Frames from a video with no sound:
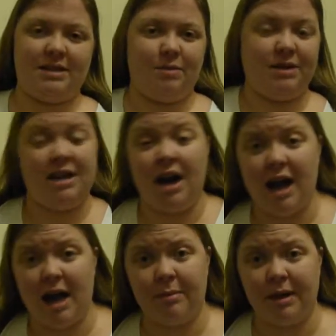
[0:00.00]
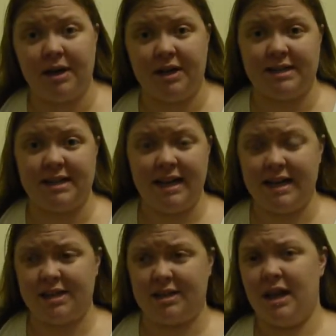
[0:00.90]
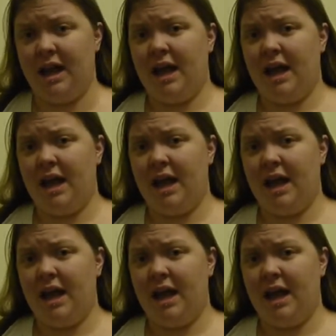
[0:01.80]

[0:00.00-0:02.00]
But it's not happening in isolation.